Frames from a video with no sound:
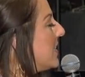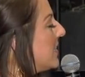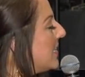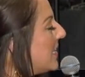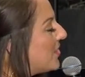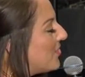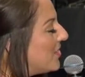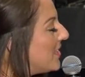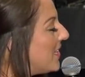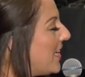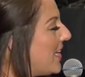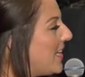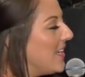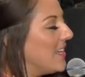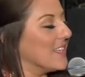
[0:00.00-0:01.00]
literally,
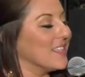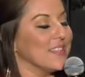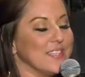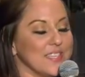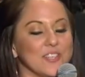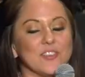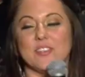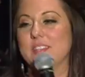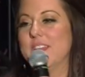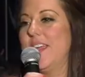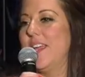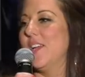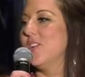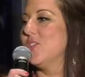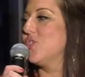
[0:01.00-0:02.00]

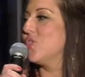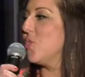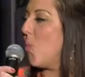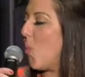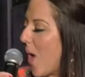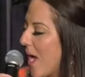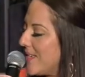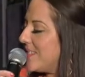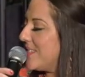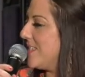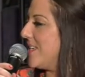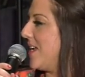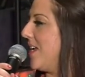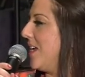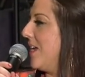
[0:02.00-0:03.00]
literally
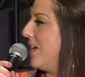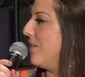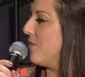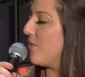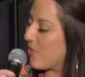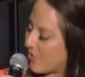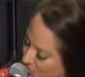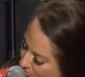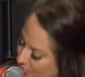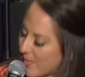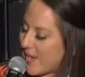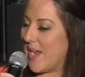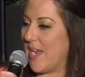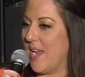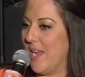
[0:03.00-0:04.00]

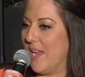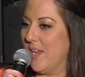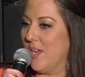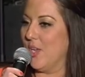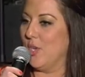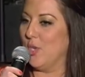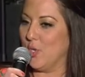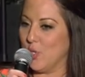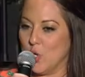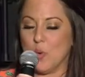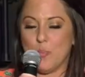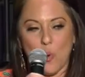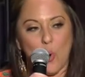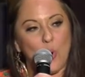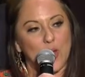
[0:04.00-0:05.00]
23
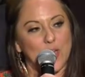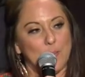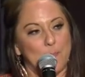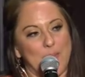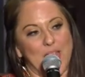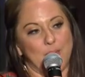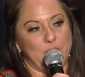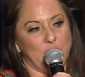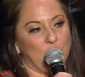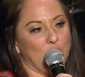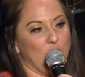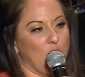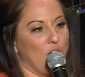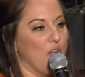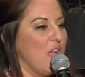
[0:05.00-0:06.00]
newborn baby
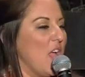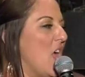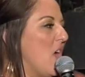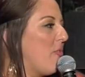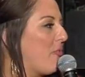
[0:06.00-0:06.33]
girl